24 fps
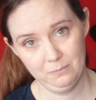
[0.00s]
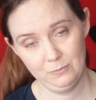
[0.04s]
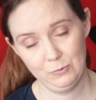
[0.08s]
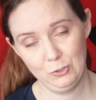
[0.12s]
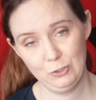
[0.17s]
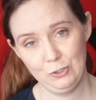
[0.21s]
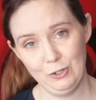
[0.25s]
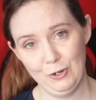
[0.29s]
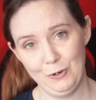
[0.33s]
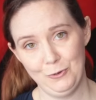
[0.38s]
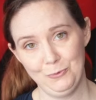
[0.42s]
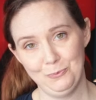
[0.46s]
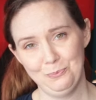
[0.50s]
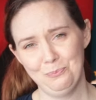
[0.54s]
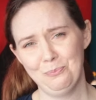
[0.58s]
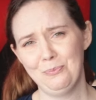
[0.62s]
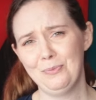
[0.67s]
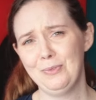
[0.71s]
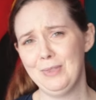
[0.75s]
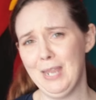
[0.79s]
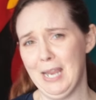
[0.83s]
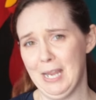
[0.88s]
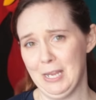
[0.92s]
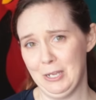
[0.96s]
So
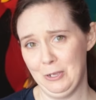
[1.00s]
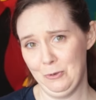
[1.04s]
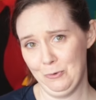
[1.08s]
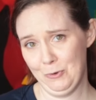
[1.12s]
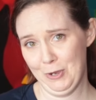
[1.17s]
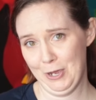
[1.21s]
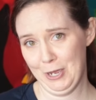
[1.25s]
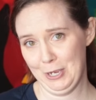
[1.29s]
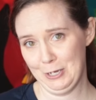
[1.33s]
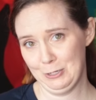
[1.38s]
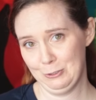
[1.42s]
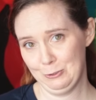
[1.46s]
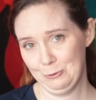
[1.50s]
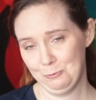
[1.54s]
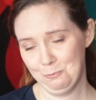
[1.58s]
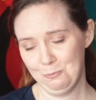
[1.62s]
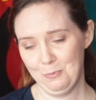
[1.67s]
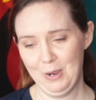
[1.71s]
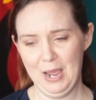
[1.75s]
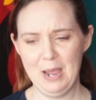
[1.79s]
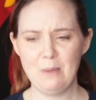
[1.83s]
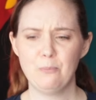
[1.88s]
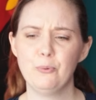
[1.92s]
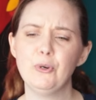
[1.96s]
thank you guys.
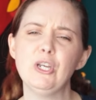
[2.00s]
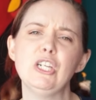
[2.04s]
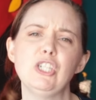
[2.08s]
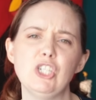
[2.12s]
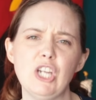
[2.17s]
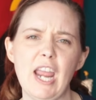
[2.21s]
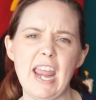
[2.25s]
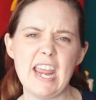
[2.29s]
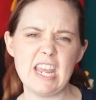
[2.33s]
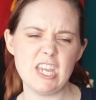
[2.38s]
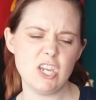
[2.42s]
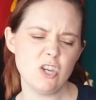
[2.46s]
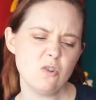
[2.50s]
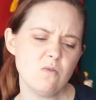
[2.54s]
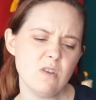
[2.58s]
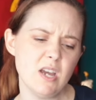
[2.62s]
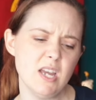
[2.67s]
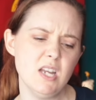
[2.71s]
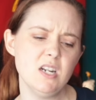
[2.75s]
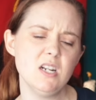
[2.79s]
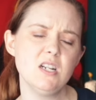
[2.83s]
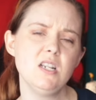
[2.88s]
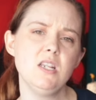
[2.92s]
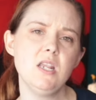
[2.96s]
I appreciate you
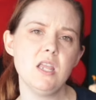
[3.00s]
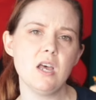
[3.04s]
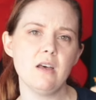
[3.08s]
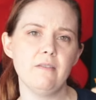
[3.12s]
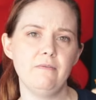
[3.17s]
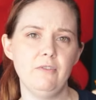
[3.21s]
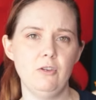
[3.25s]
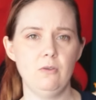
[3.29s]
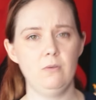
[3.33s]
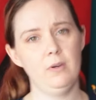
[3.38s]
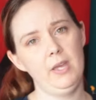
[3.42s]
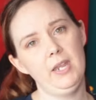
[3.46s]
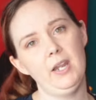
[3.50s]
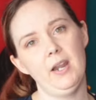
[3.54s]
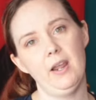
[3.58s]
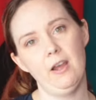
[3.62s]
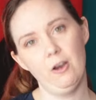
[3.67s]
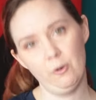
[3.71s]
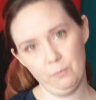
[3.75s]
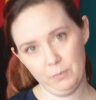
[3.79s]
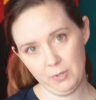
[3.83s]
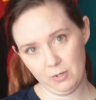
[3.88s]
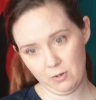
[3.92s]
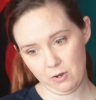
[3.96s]
and I love you and I
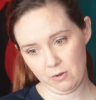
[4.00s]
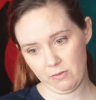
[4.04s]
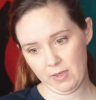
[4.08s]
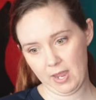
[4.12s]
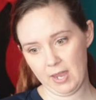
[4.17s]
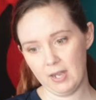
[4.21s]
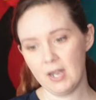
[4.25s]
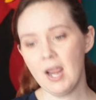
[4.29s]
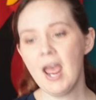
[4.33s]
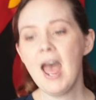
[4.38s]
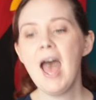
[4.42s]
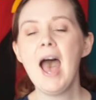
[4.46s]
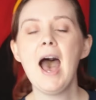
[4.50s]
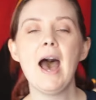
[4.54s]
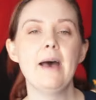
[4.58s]
hope you know that.